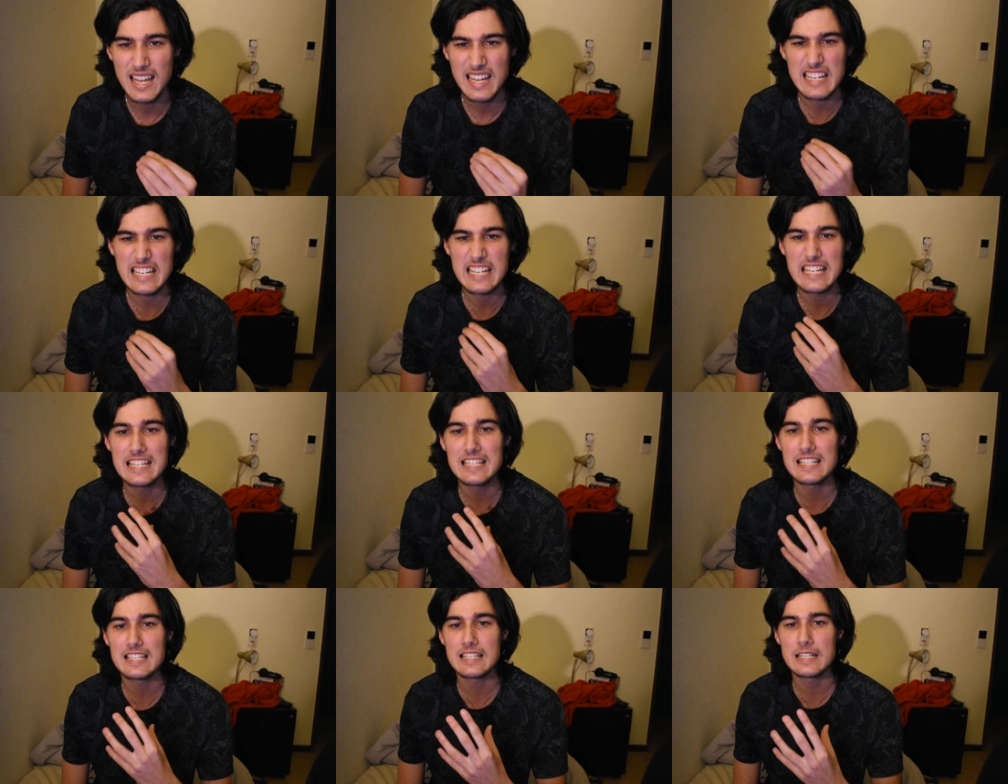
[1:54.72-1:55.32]

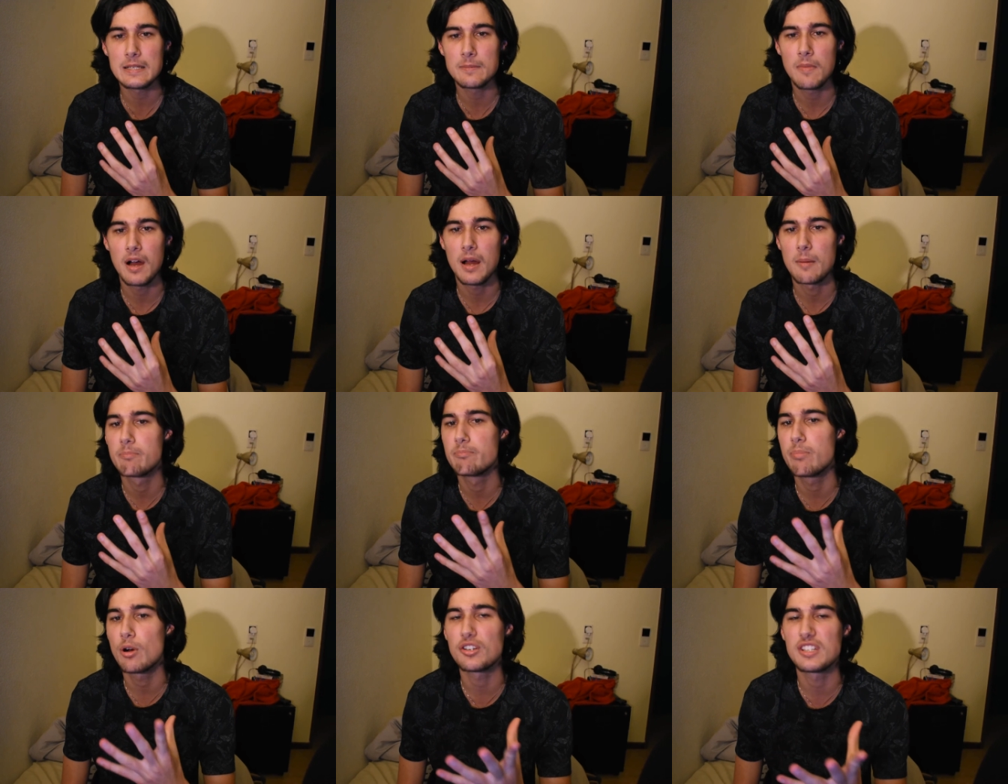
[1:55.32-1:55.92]
kissing my
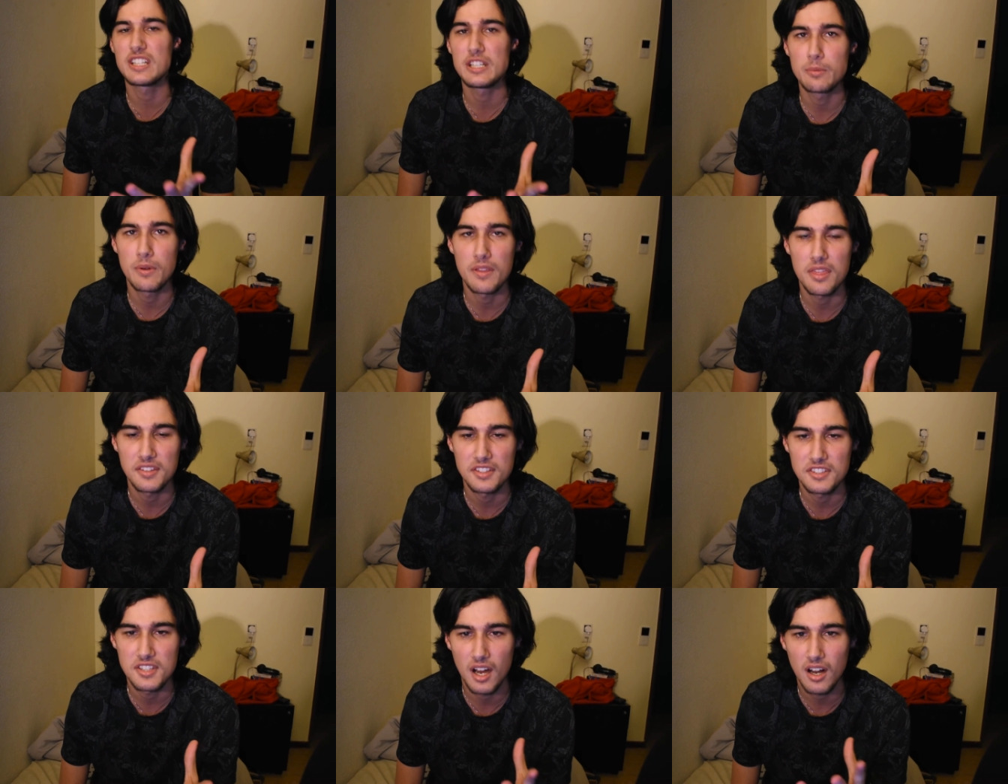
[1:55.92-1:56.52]
body
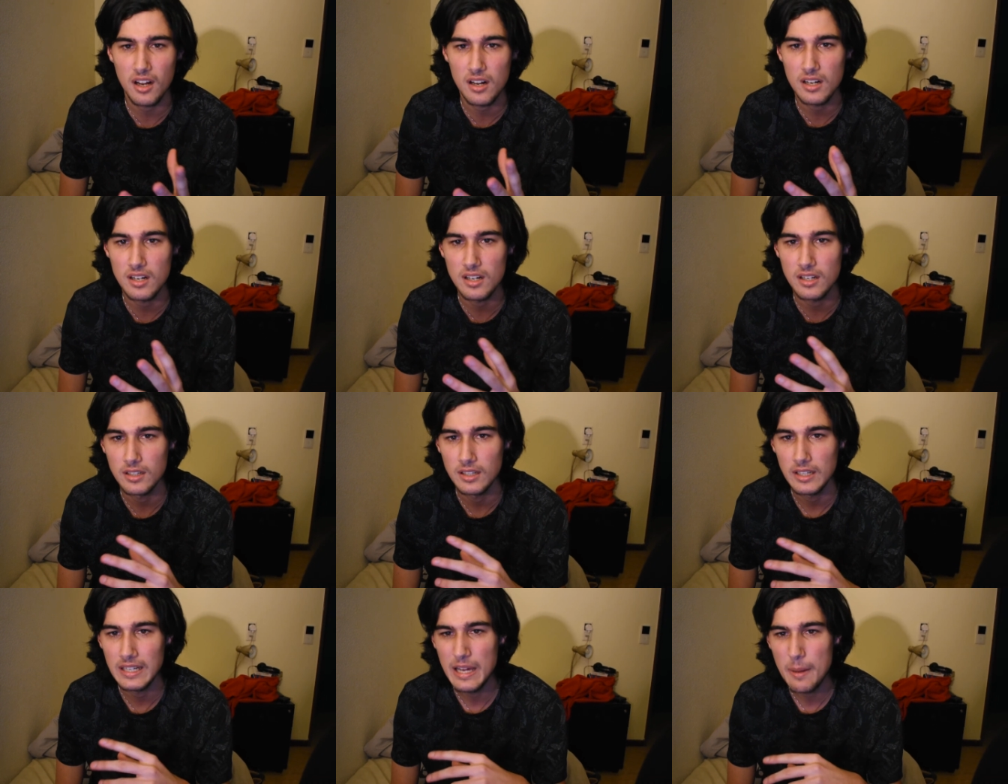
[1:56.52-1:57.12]
with tar,